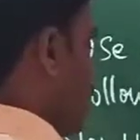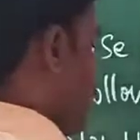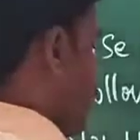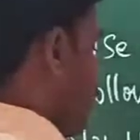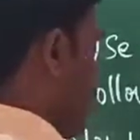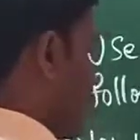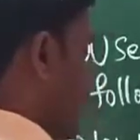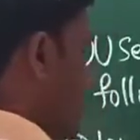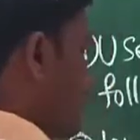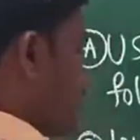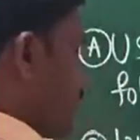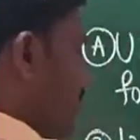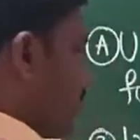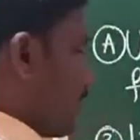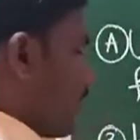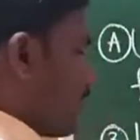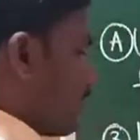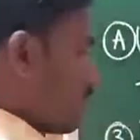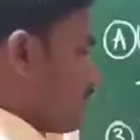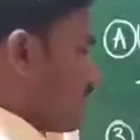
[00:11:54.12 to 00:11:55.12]
Okay,
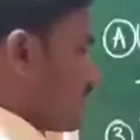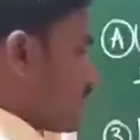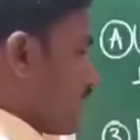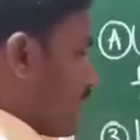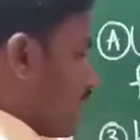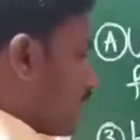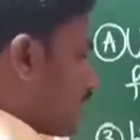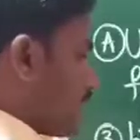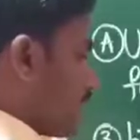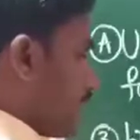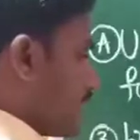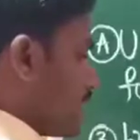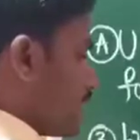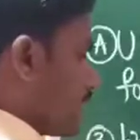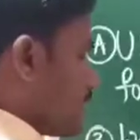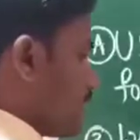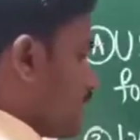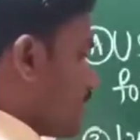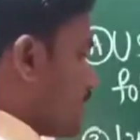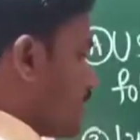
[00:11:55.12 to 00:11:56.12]
sum of its alternate
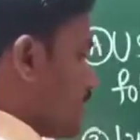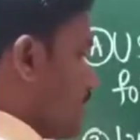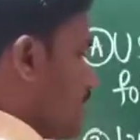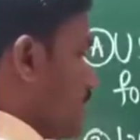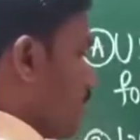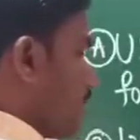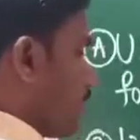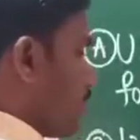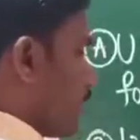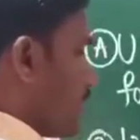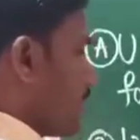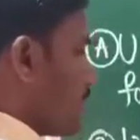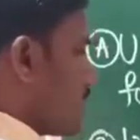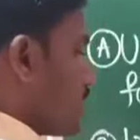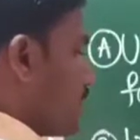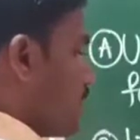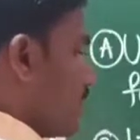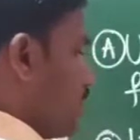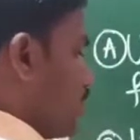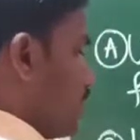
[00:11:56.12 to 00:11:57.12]
digits
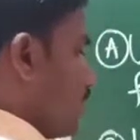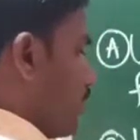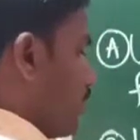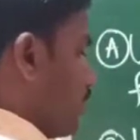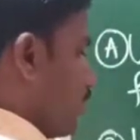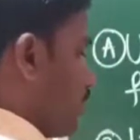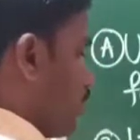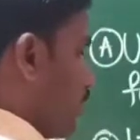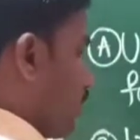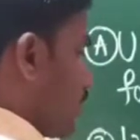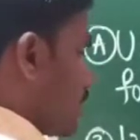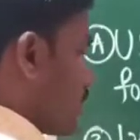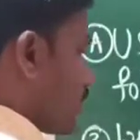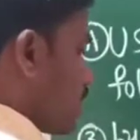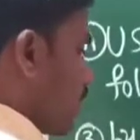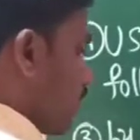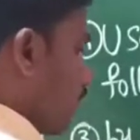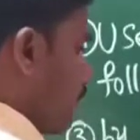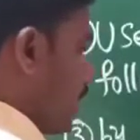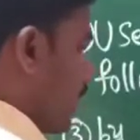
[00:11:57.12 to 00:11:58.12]
means first
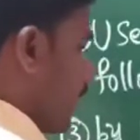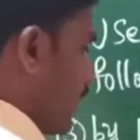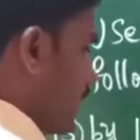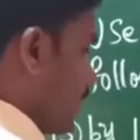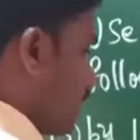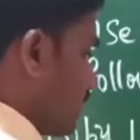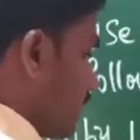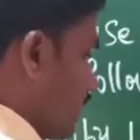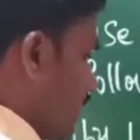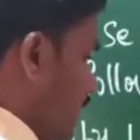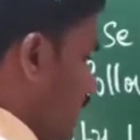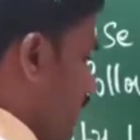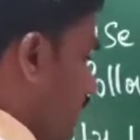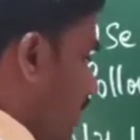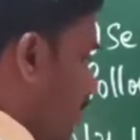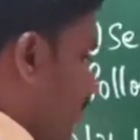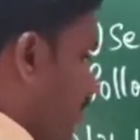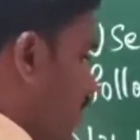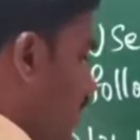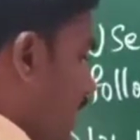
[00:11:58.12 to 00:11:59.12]
number and third
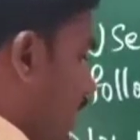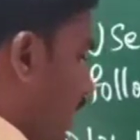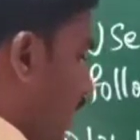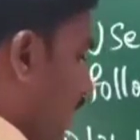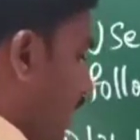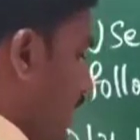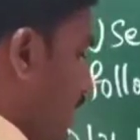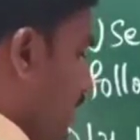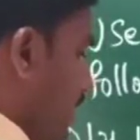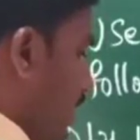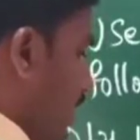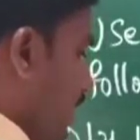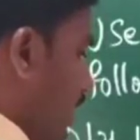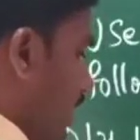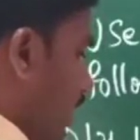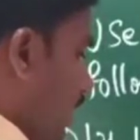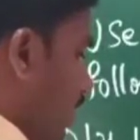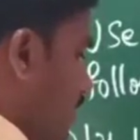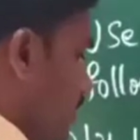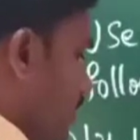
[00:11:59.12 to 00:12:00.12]
number, and the
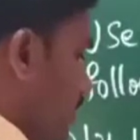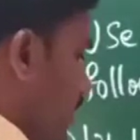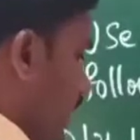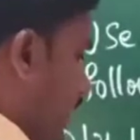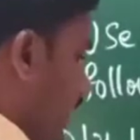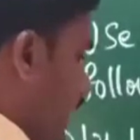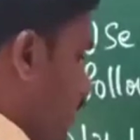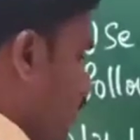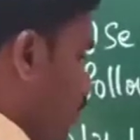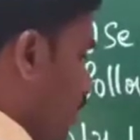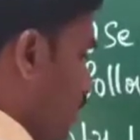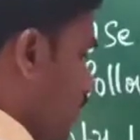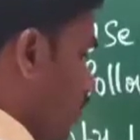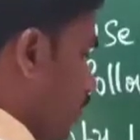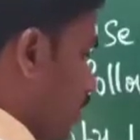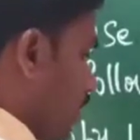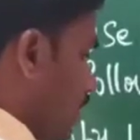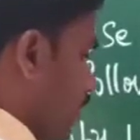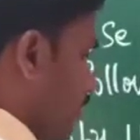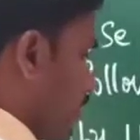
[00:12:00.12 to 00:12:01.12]
last second one
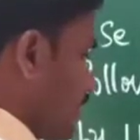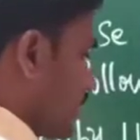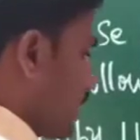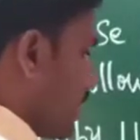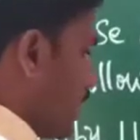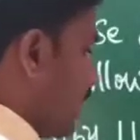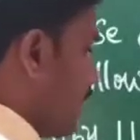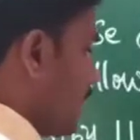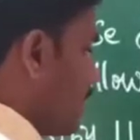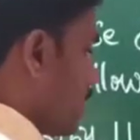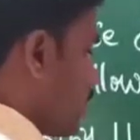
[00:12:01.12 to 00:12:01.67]
only is there.